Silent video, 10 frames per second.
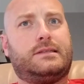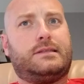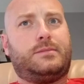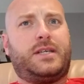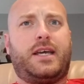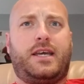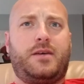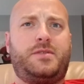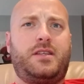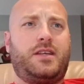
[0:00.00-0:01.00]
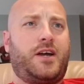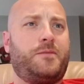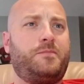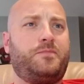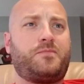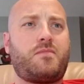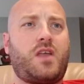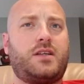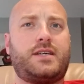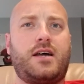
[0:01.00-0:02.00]
I'm taking Gibson there.
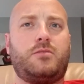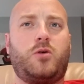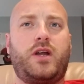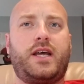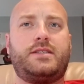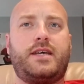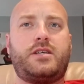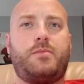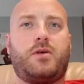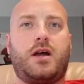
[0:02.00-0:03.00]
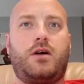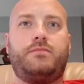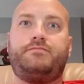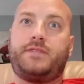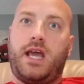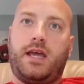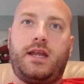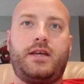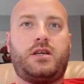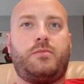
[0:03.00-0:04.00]
Tyler Boyd against A.J. Brown, taking
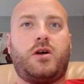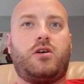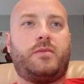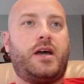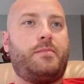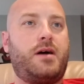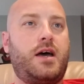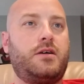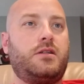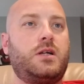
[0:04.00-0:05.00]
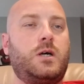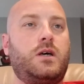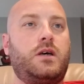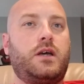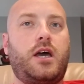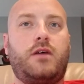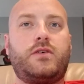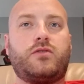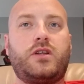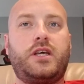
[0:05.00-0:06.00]
A.J. Brown by a mile.
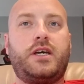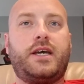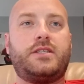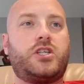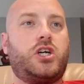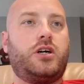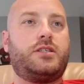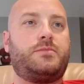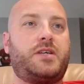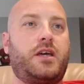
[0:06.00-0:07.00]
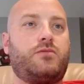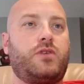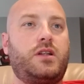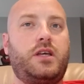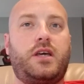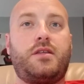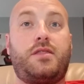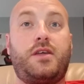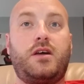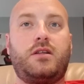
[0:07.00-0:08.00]
Calvin Ridley against Cooks, I'm taking Ridley.
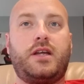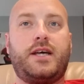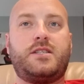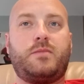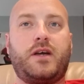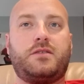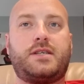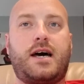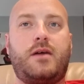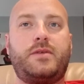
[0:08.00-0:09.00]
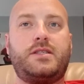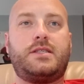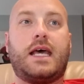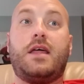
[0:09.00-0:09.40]
Thielen against Michael Thomas.